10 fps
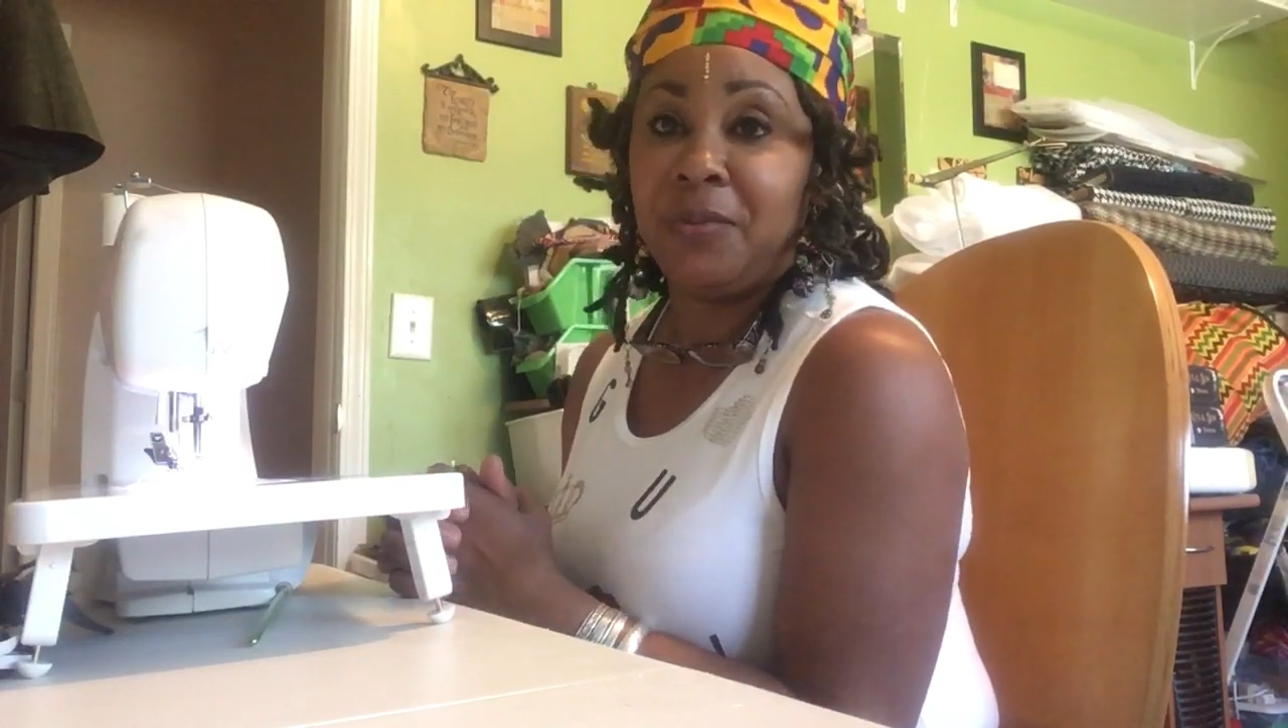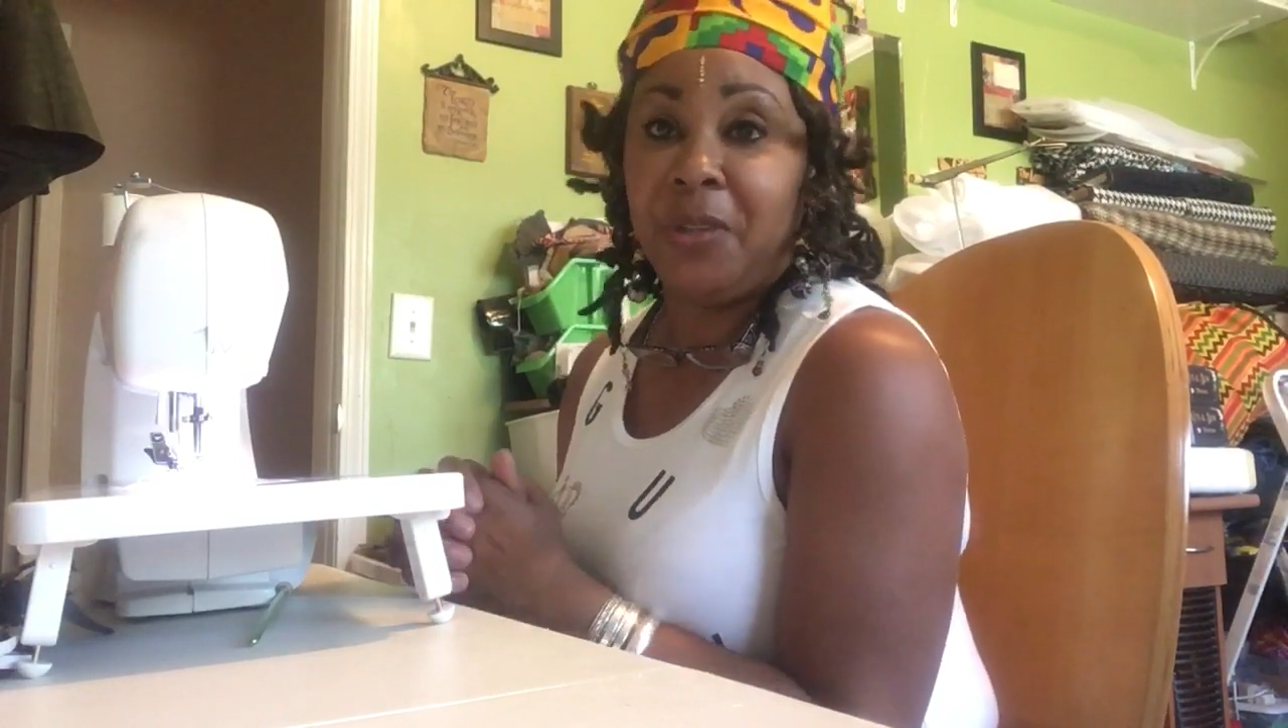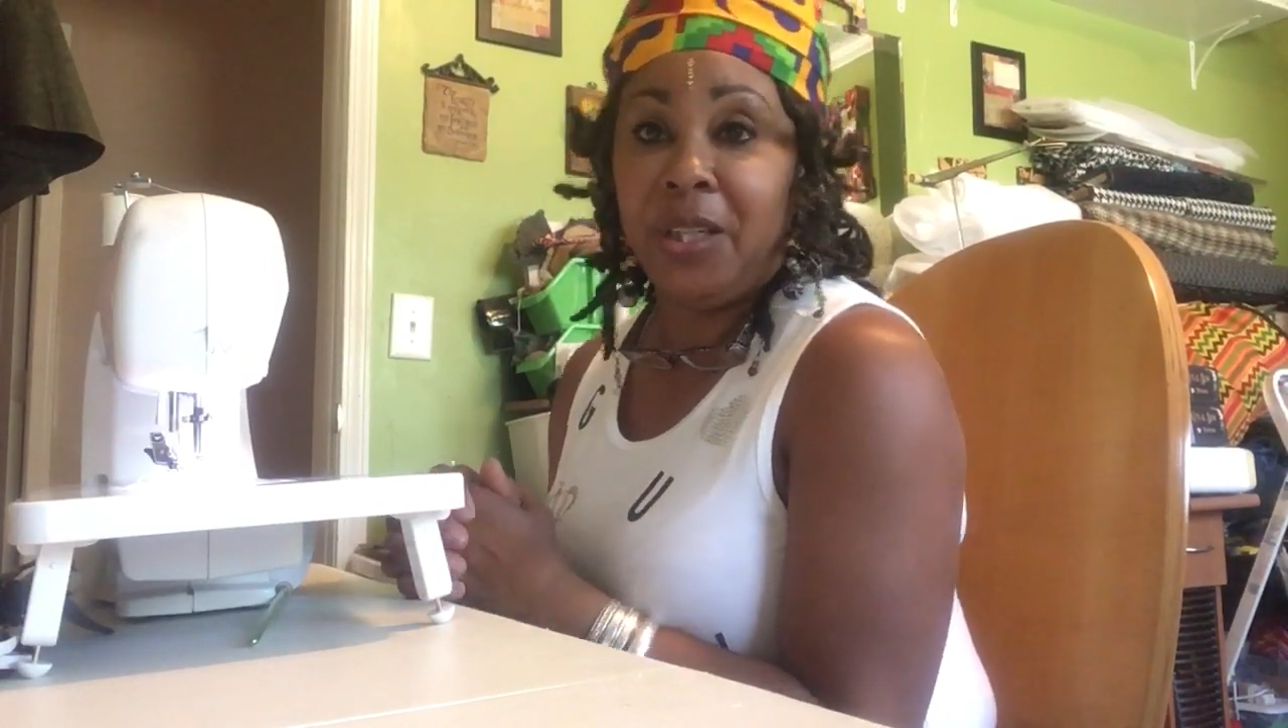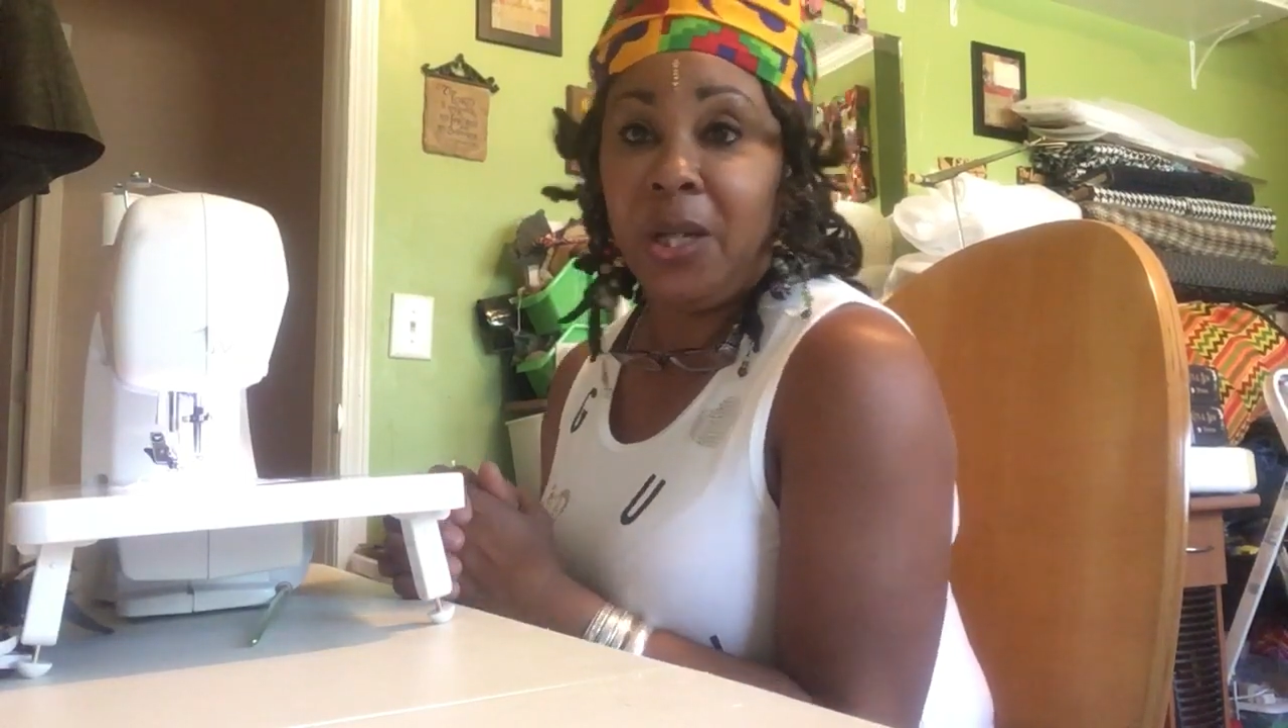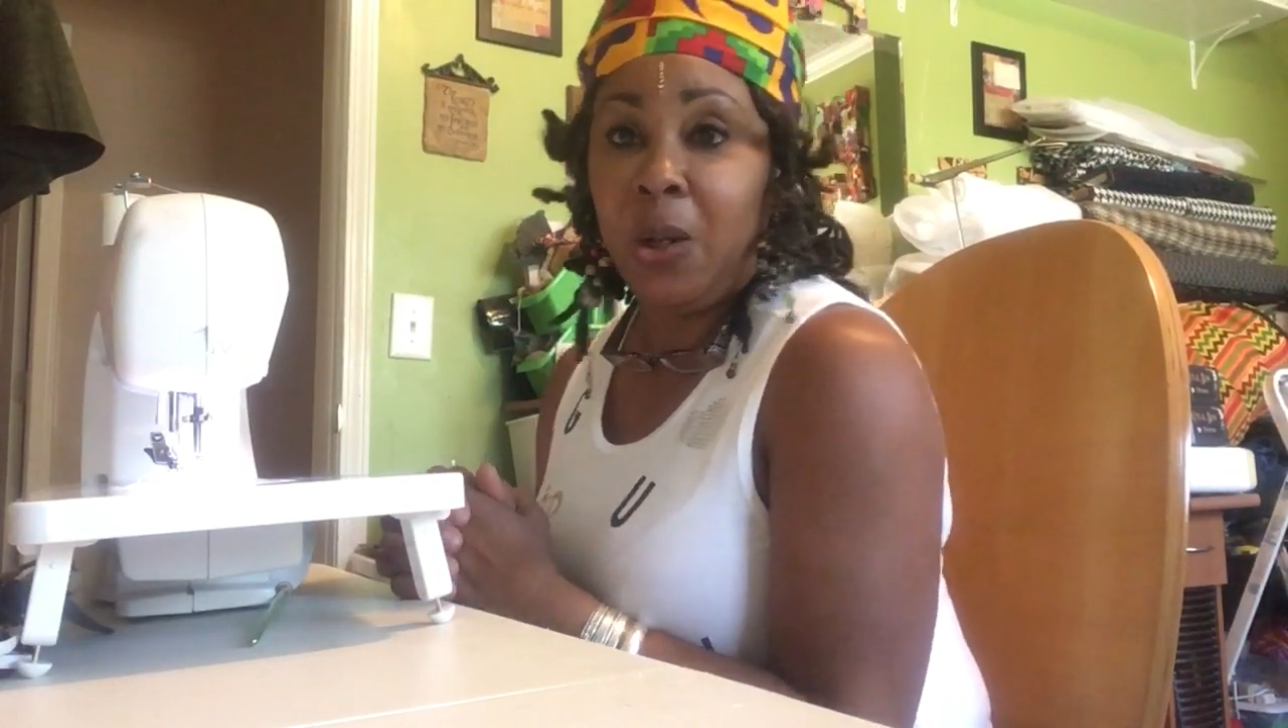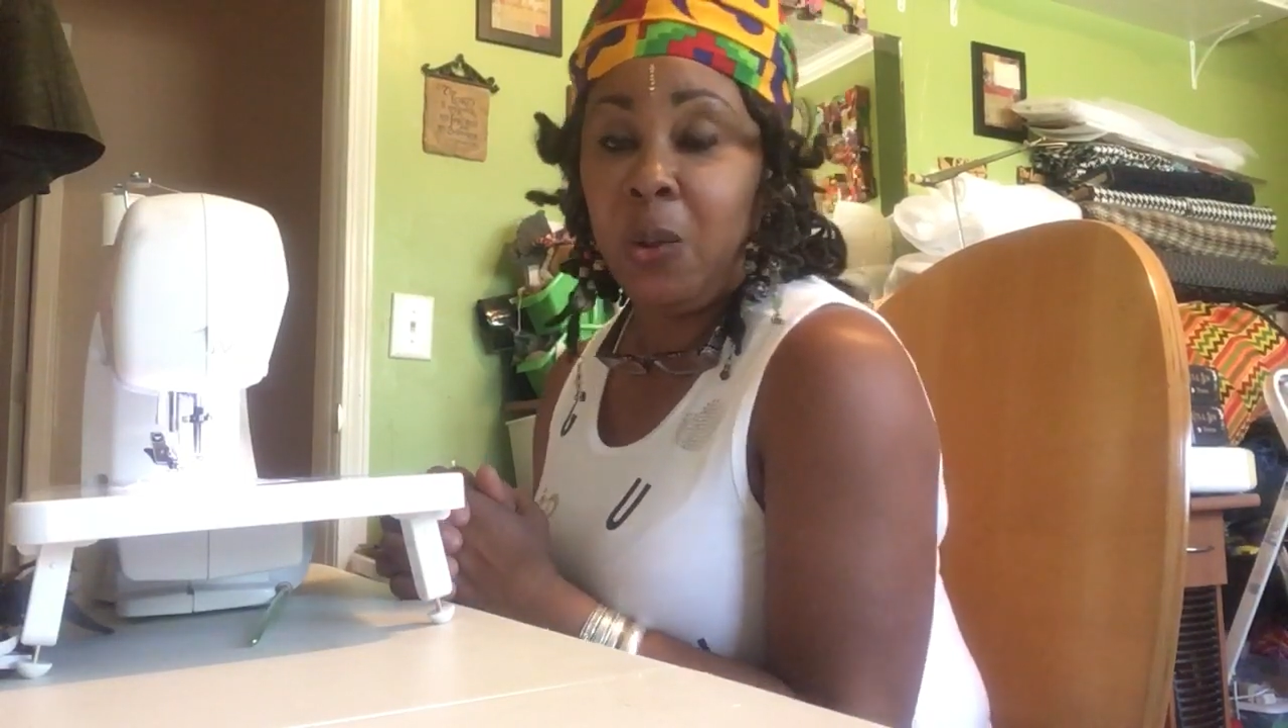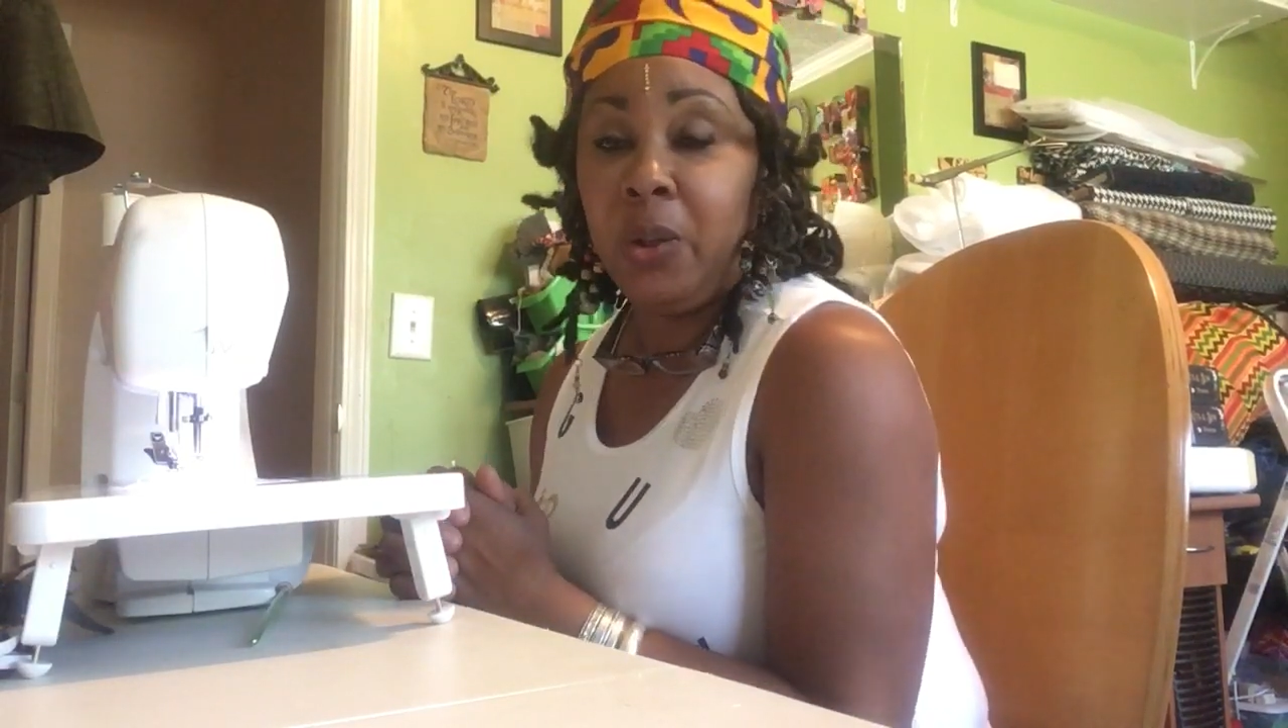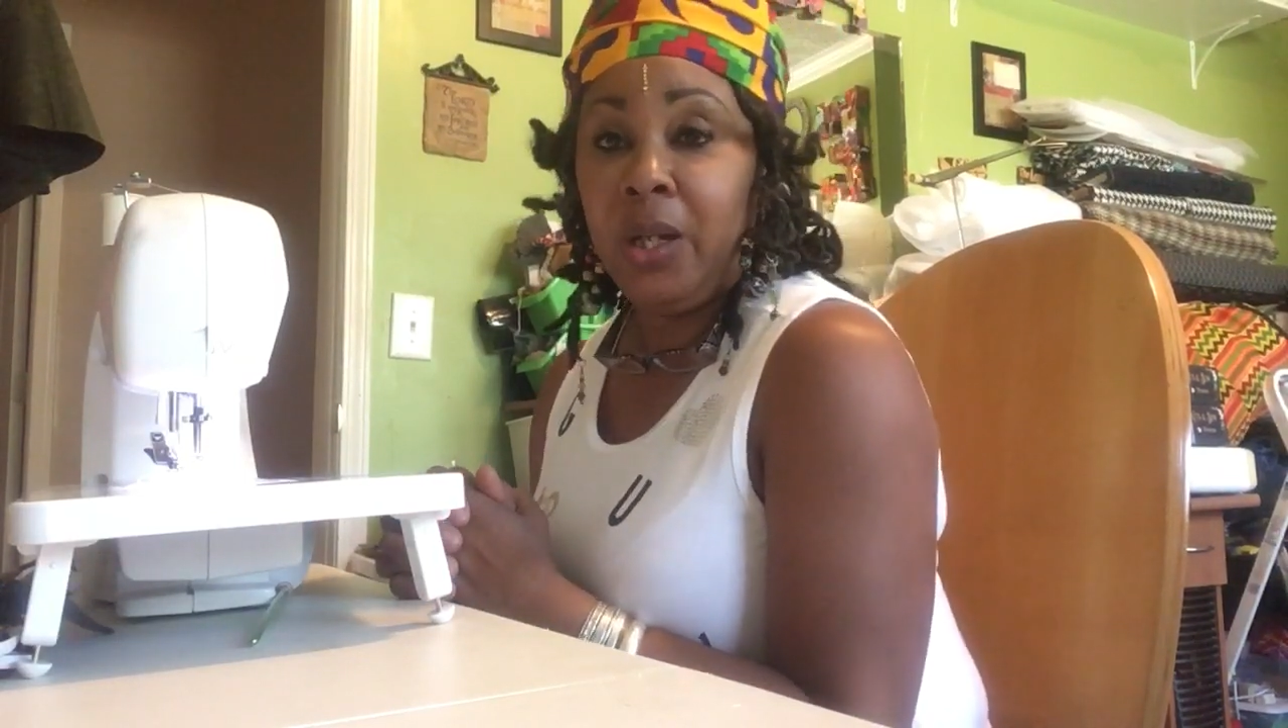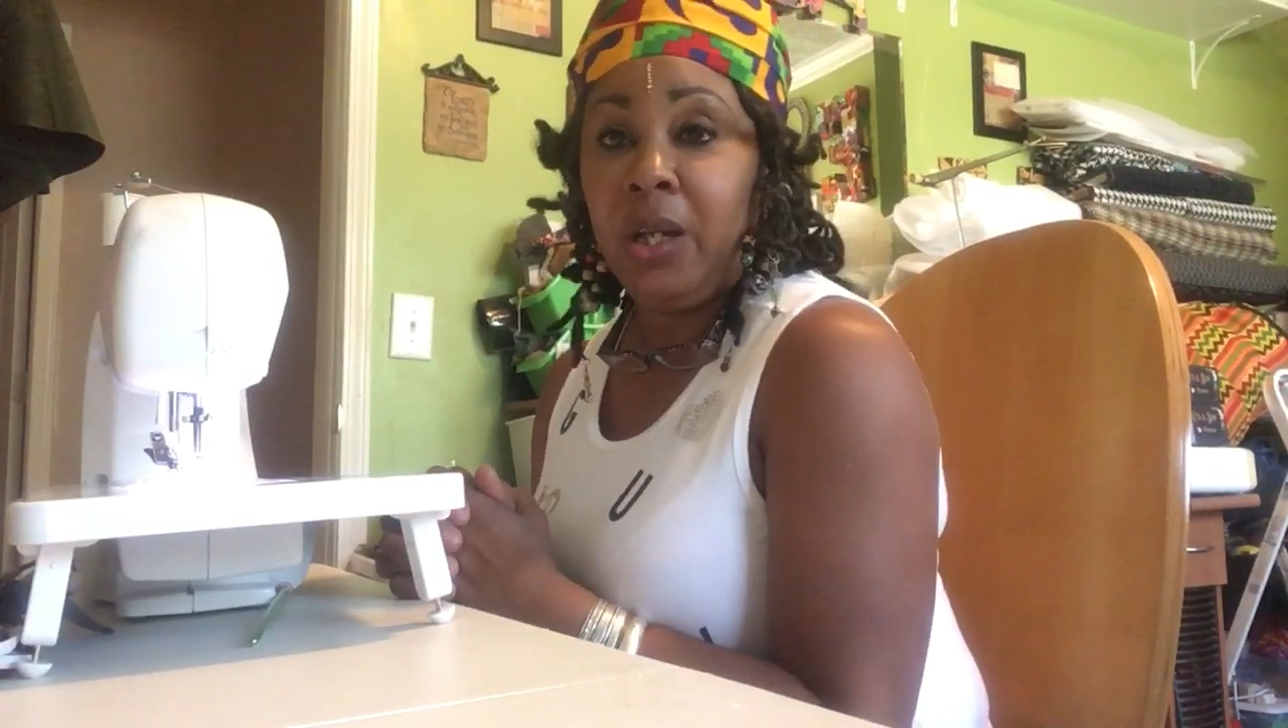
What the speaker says: video.